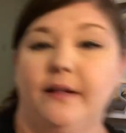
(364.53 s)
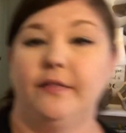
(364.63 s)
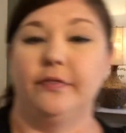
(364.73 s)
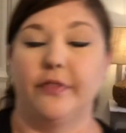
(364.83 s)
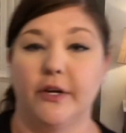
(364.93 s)

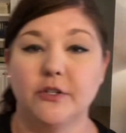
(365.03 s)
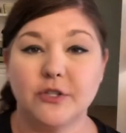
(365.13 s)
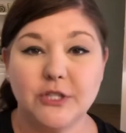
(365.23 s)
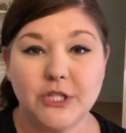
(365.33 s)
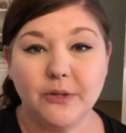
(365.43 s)
Those are
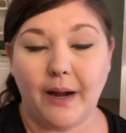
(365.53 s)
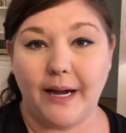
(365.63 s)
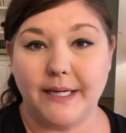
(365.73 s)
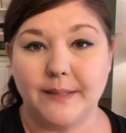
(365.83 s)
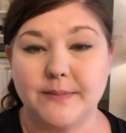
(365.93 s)
the 2
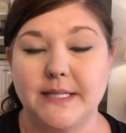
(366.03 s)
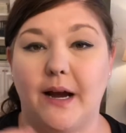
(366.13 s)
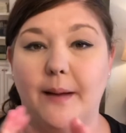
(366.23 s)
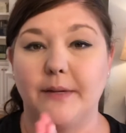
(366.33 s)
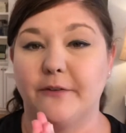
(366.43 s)
items. Now
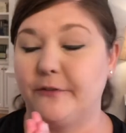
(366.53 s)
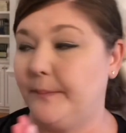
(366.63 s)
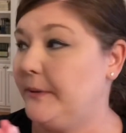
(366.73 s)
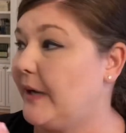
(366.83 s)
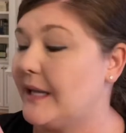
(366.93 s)
I'm gonna
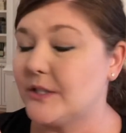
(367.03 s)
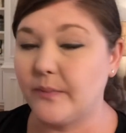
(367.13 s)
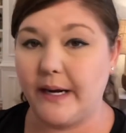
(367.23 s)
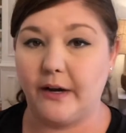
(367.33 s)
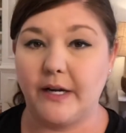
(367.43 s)
flip you guys
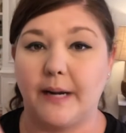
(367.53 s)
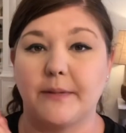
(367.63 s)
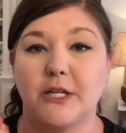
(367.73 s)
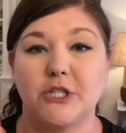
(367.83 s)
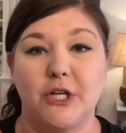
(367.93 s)
around and I'm
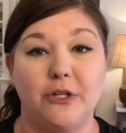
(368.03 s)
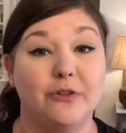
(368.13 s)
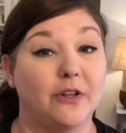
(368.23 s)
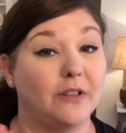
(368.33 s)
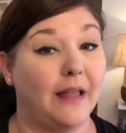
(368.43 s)
gonna show you
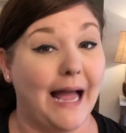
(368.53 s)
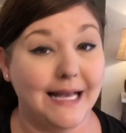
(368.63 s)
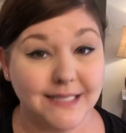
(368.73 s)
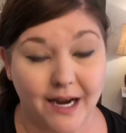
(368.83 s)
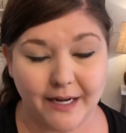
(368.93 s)
the
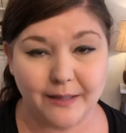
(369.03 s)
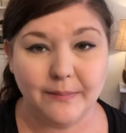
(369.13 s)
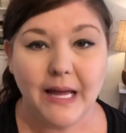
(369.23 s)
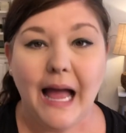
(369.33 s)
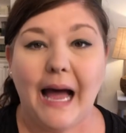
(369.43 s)
last item.
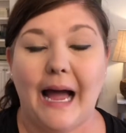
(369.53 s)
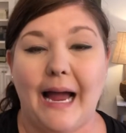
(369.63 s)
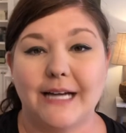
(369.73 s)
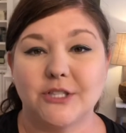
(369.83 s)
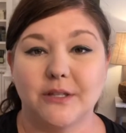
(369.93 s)
I
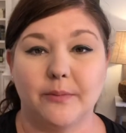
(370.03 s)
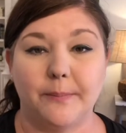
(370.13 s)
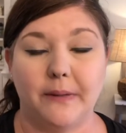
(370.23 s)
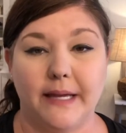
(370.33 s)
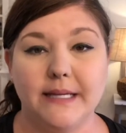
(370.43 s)
actually
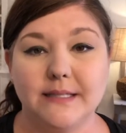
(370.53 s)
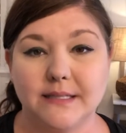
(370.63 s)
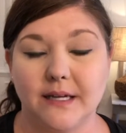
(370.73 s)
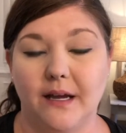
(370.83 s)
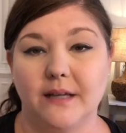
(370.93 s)

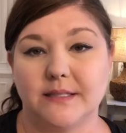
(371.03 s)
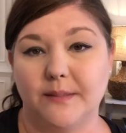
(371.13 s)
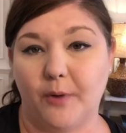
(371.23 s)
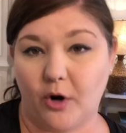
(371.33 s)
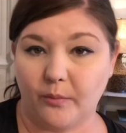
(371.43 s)
replaced
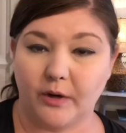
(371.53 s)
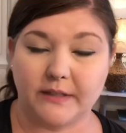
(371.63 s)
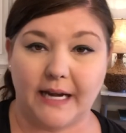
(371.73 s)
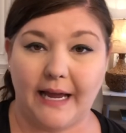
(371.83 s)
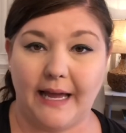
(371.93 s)
some artwork
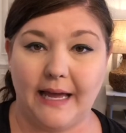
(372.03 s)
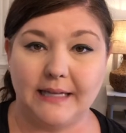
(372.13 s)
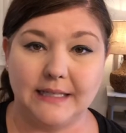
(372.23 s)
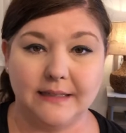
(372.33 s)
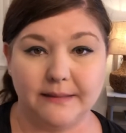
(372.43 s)
that I
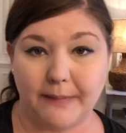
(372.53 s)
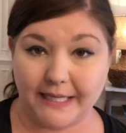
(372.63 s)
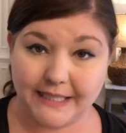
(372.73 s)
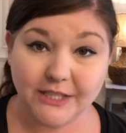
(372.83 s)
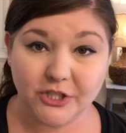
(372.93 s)
had in my
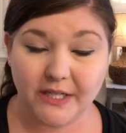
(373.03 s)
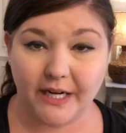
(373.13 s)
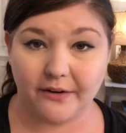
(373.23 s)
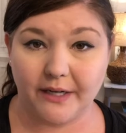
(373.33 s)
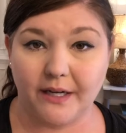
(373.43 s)
kitchen
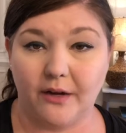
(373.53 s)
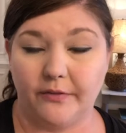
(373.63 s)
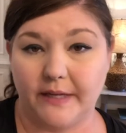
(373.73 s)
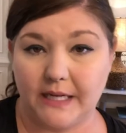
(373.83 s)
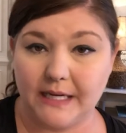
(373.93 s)
area on
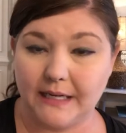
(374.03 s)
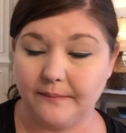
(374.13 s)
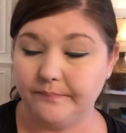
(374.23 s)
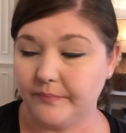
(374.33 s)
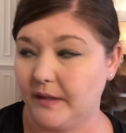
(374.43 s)
the
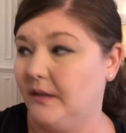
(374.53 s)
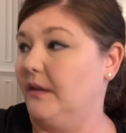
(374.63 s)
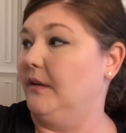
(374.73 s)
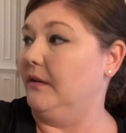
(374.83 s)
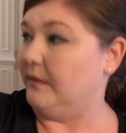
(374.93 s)
eating
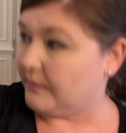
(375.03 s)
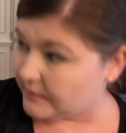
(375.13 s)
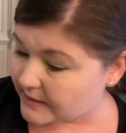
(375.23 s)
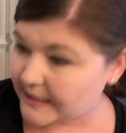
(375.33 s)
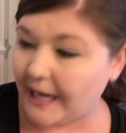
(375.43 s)

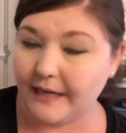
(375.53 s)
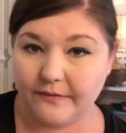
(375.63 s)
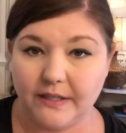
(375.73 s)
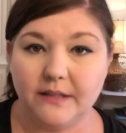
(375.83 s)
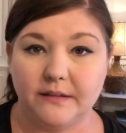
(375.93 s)
side of
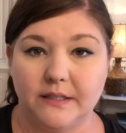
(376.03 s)
it,